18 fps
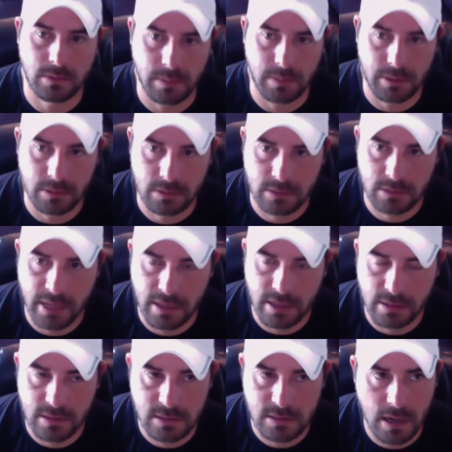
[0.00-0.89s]
I mean, take
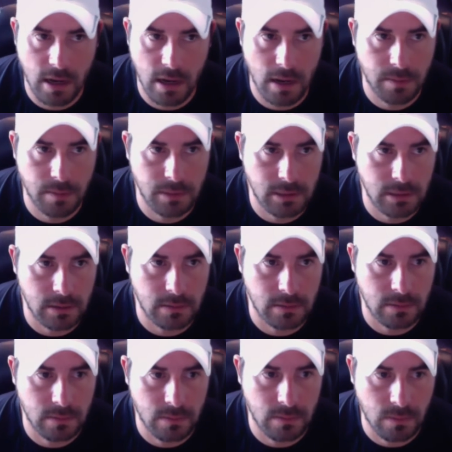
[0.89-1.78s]
this time to
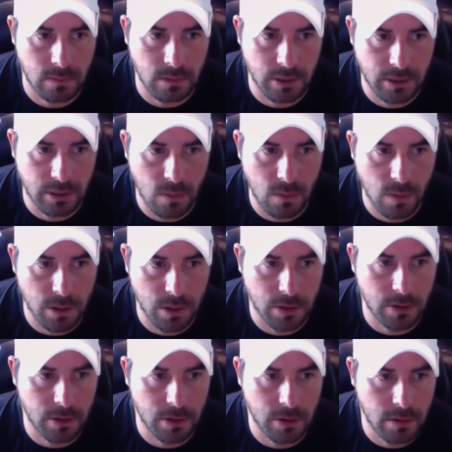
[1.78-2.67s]
look at what
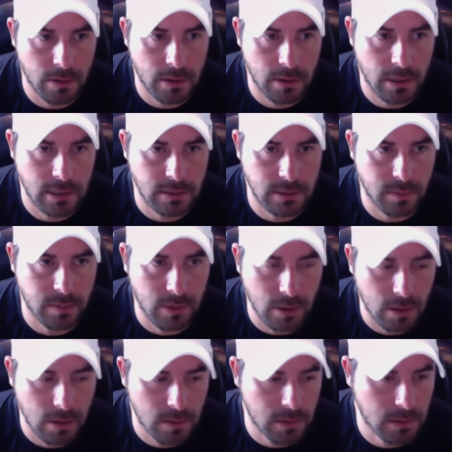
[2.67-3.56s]
you're doing as a
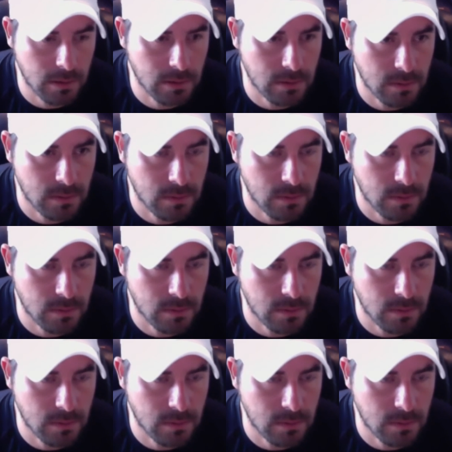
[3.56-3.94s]
pro, and,